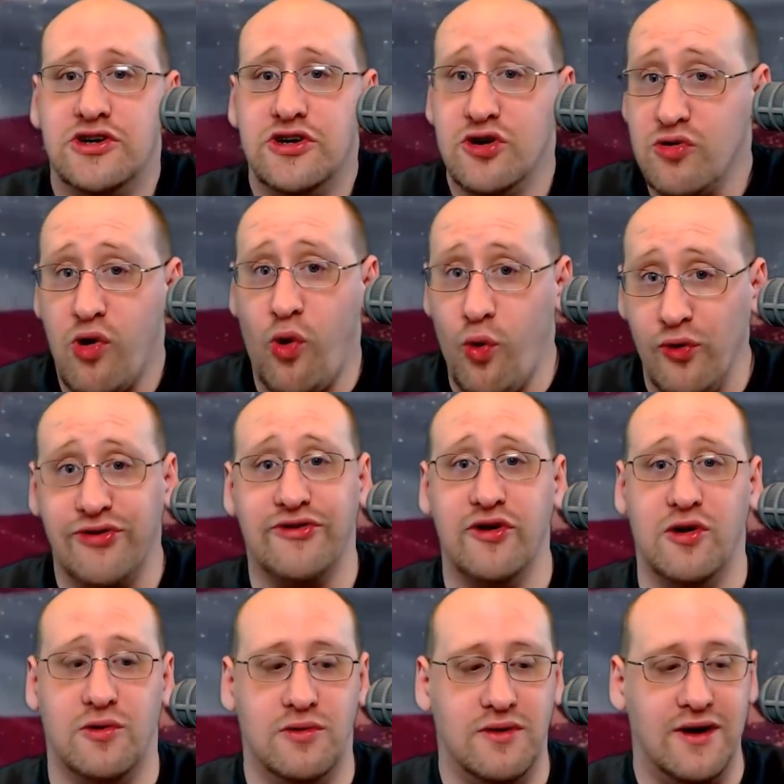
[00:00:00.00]
you're
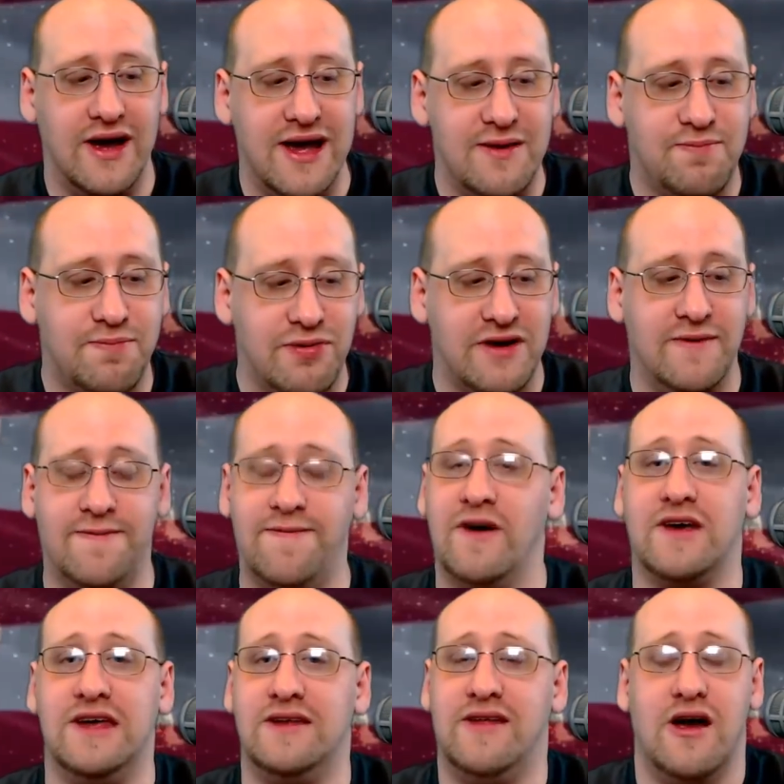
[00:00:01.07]
also a pretty
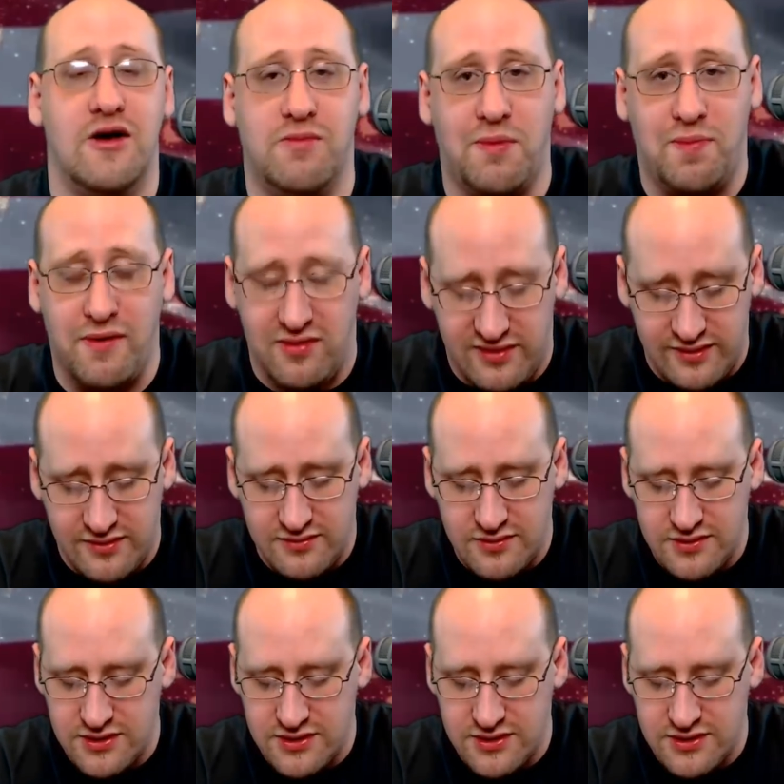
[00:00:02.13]
fucking terrible person.